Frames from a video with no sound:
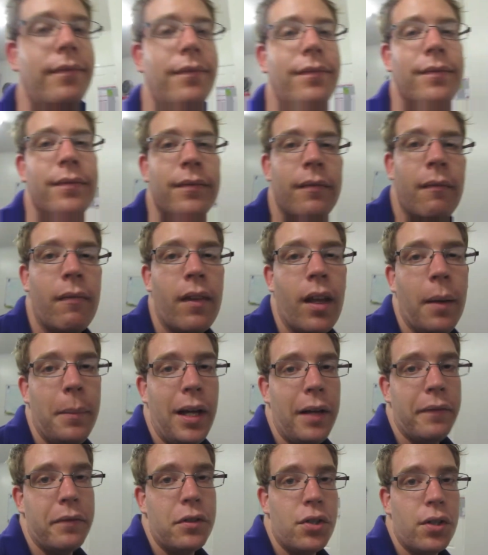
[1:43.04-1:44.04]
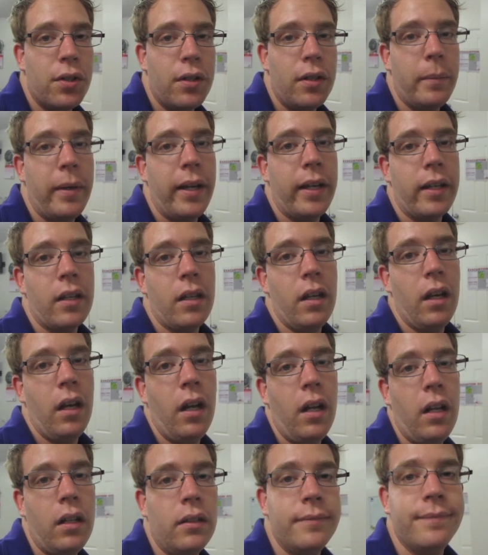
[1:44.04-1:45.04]
I'm having tuna bake,
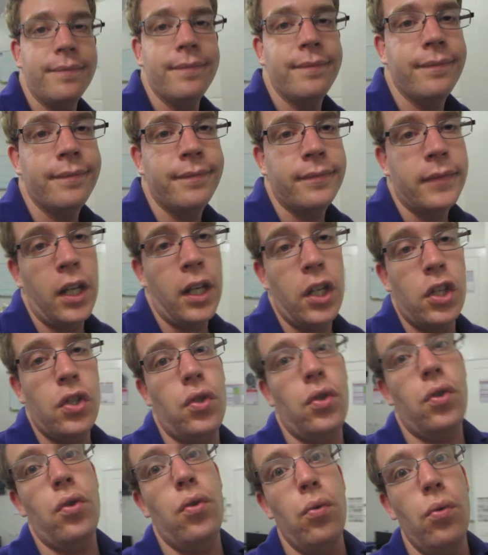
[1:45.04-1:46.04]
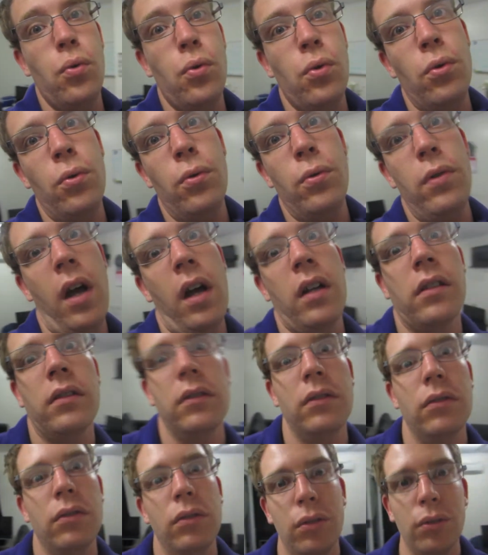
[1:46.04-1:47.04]
y'all. Tuna.
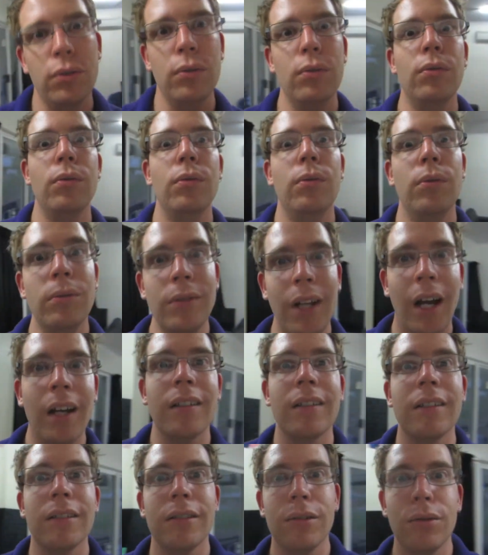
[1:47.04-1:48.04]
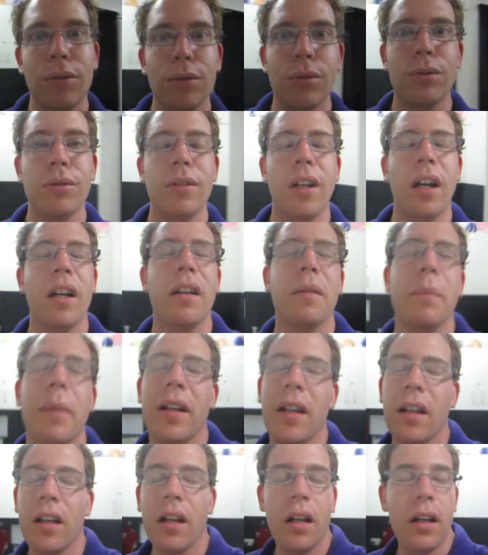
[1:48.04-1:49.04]
Tuna. Tuna. Oh
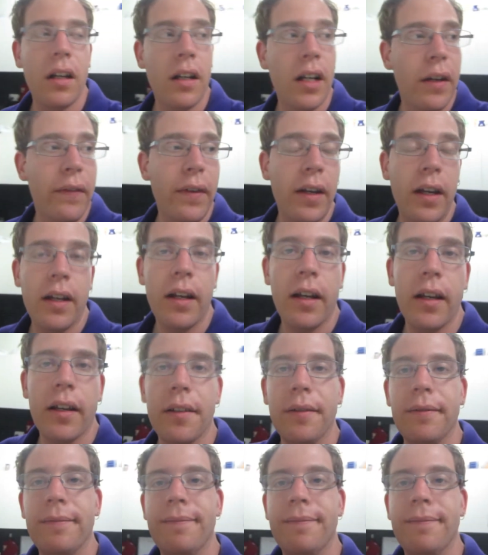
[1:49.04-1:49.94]
my god, I have a headache.